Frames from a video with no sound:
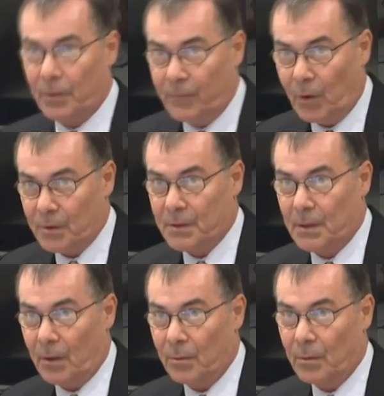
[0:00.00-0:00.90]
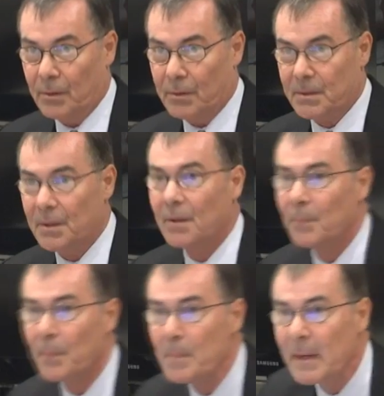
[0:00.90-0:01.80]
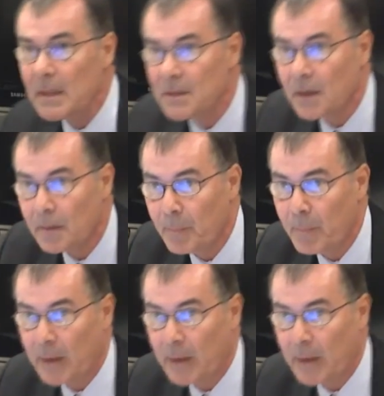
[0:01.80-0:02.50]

you've got to go to the immediate